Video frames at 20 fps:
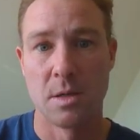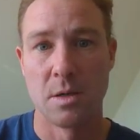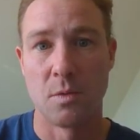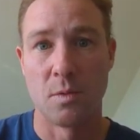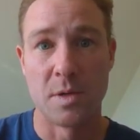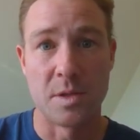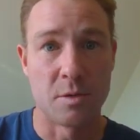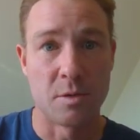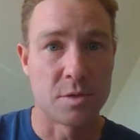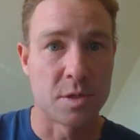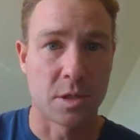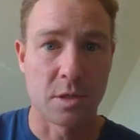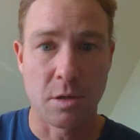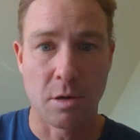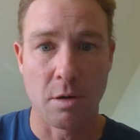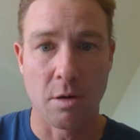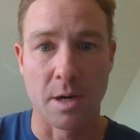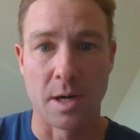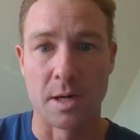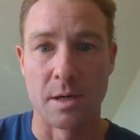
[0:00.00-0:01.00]
When there's a
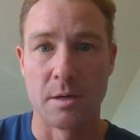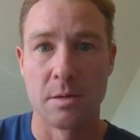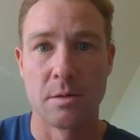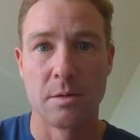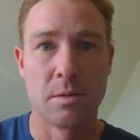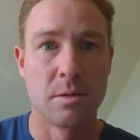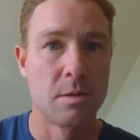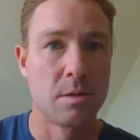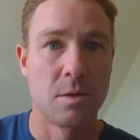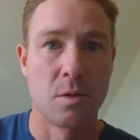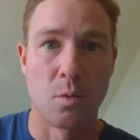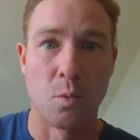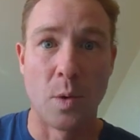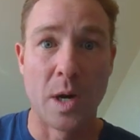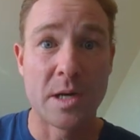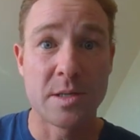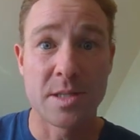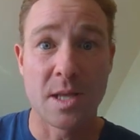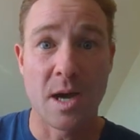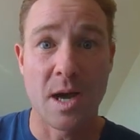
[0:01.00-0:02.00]
current,
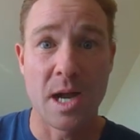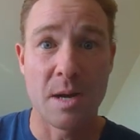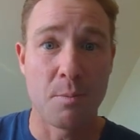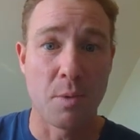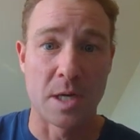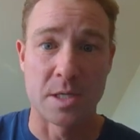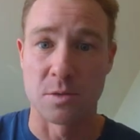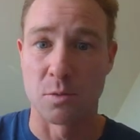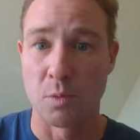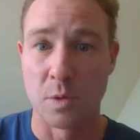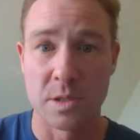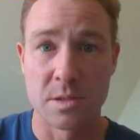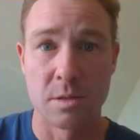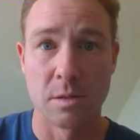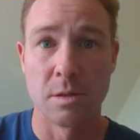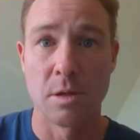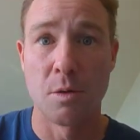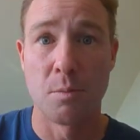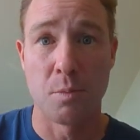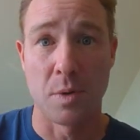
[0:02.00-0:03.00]
where's the high pressure? Where's the
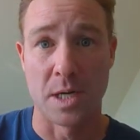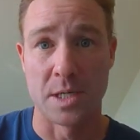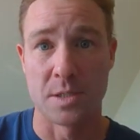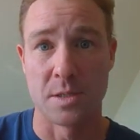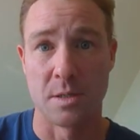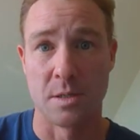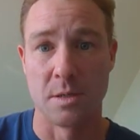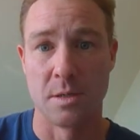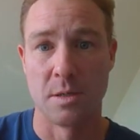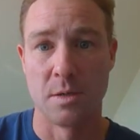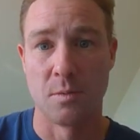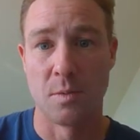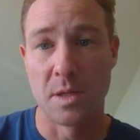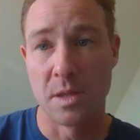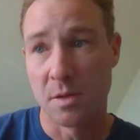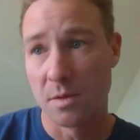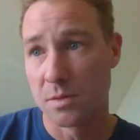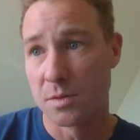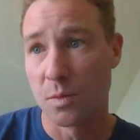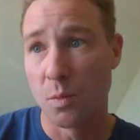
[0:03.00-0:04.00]
low pressure? When
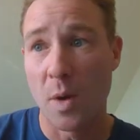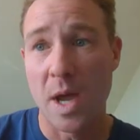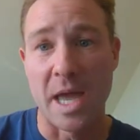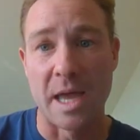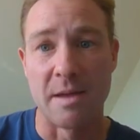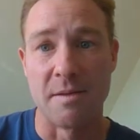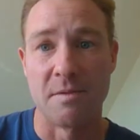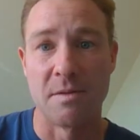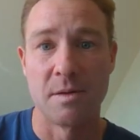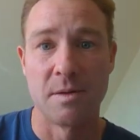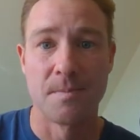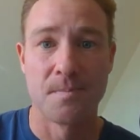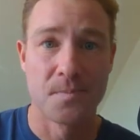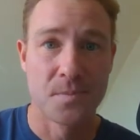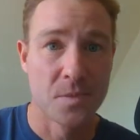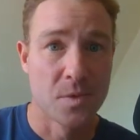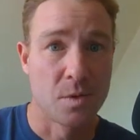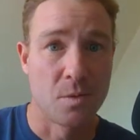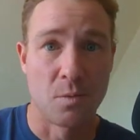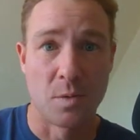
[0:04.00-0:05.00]
there's a wave,
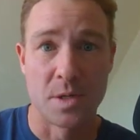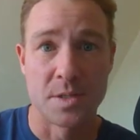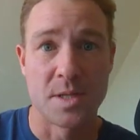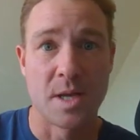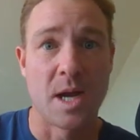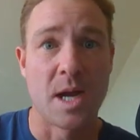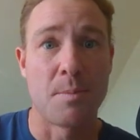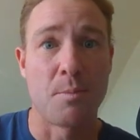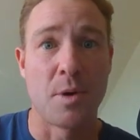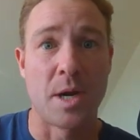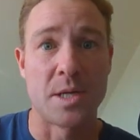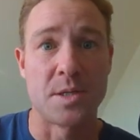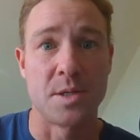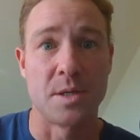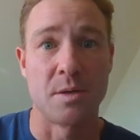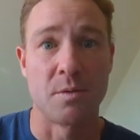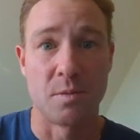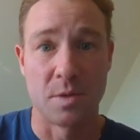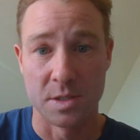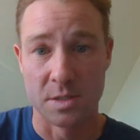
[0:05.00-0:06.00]
where's the high
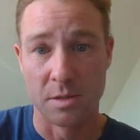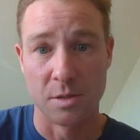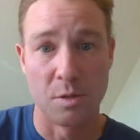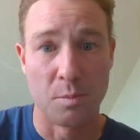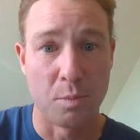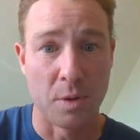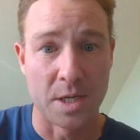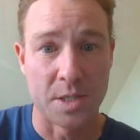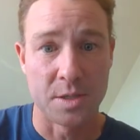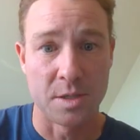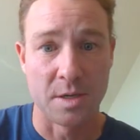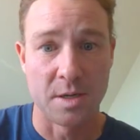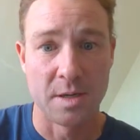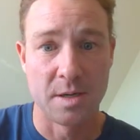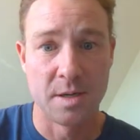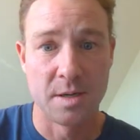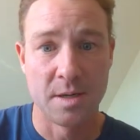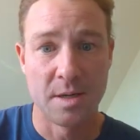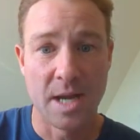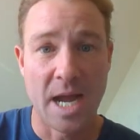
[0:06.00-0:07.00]
pressure? Where's the low pressure?
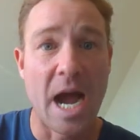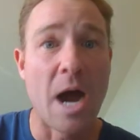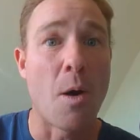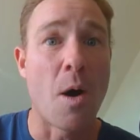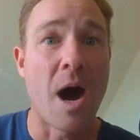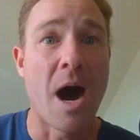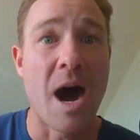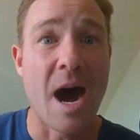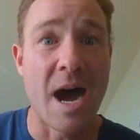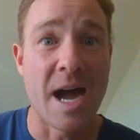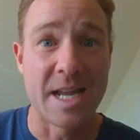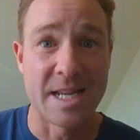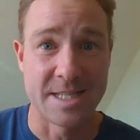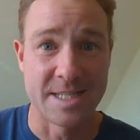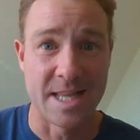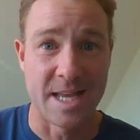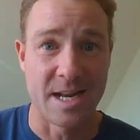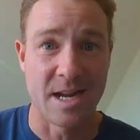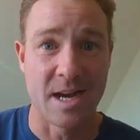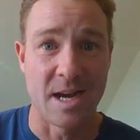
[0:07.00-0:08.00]
How high is
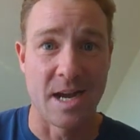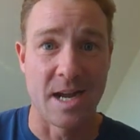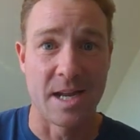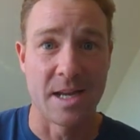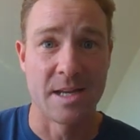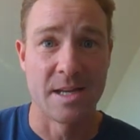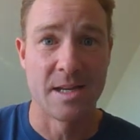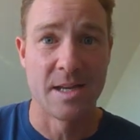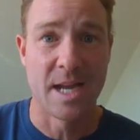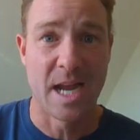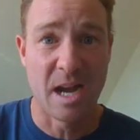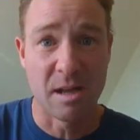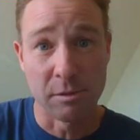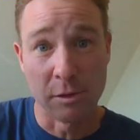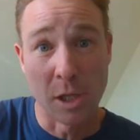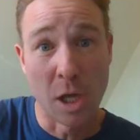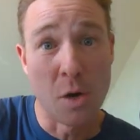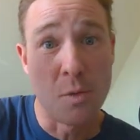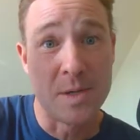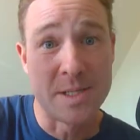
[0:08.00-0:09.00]
that high? How
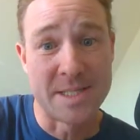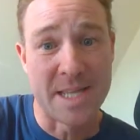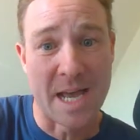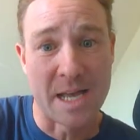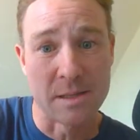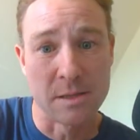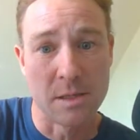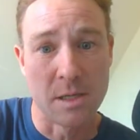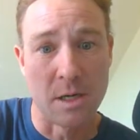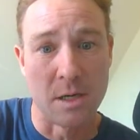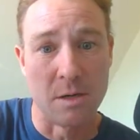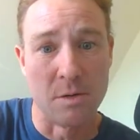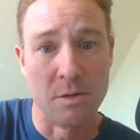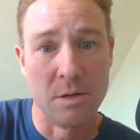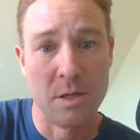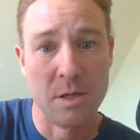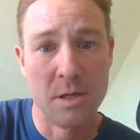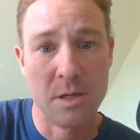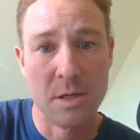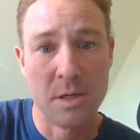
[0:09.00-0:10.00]
low is that low?
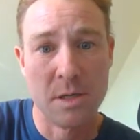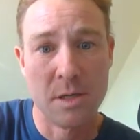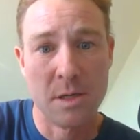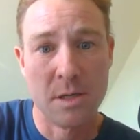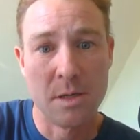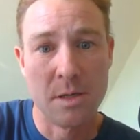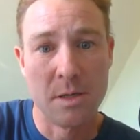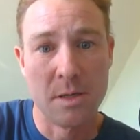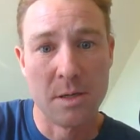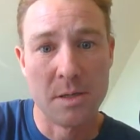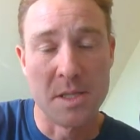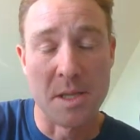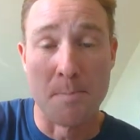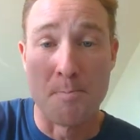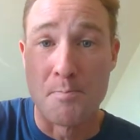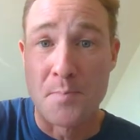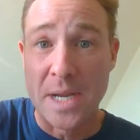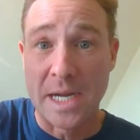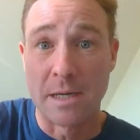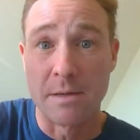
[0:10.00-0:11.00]
The
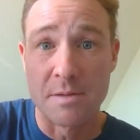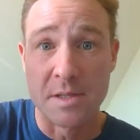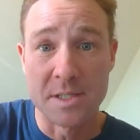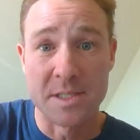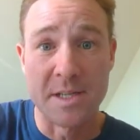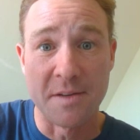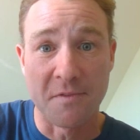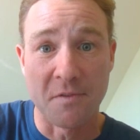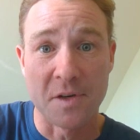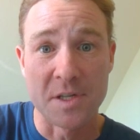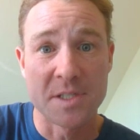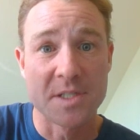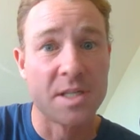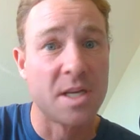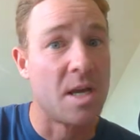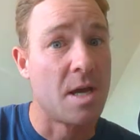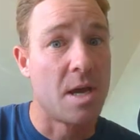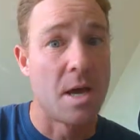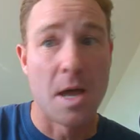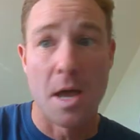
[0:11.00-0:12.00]
bigger the difference,
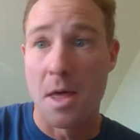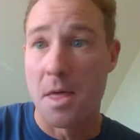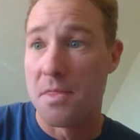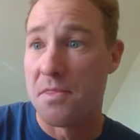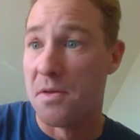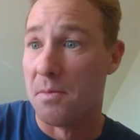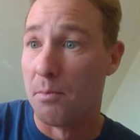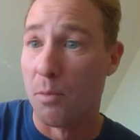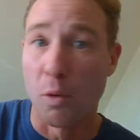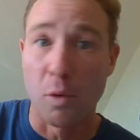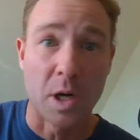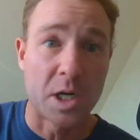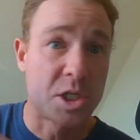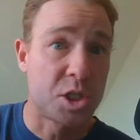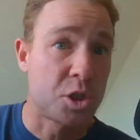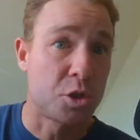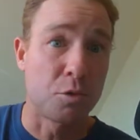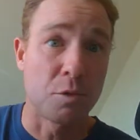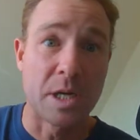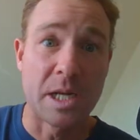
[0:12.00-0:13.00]
the more
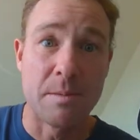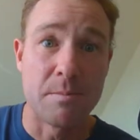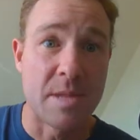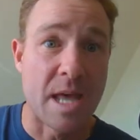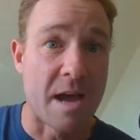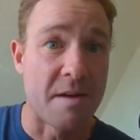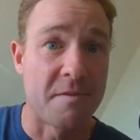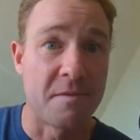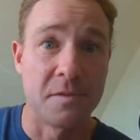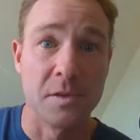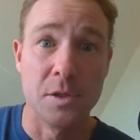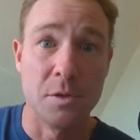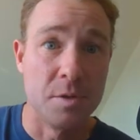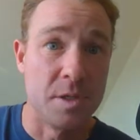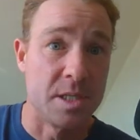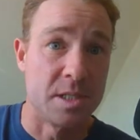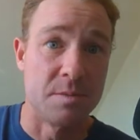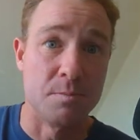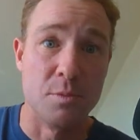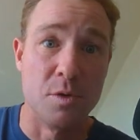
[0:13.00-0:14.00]
extreme that fluid
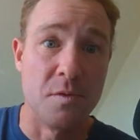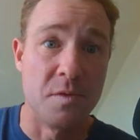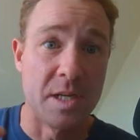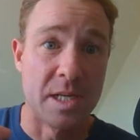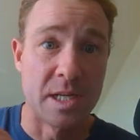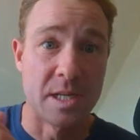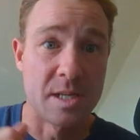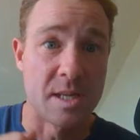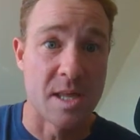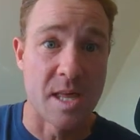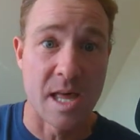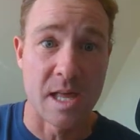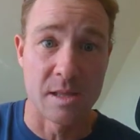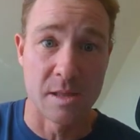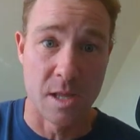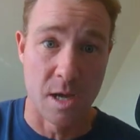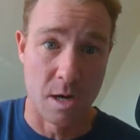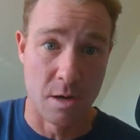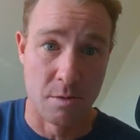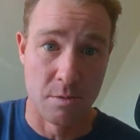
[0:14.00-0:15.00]
is moving into that
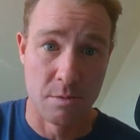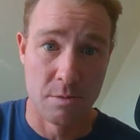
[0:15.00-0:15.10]
low.